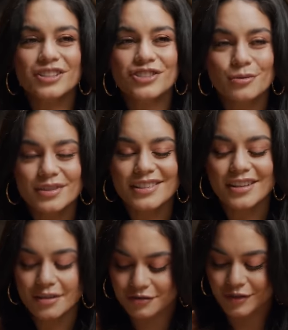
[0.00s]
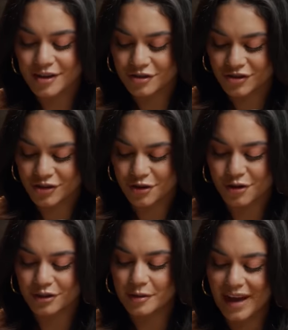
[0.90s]
that she was a French
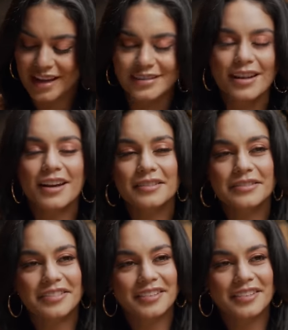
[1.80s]
girl in a past life.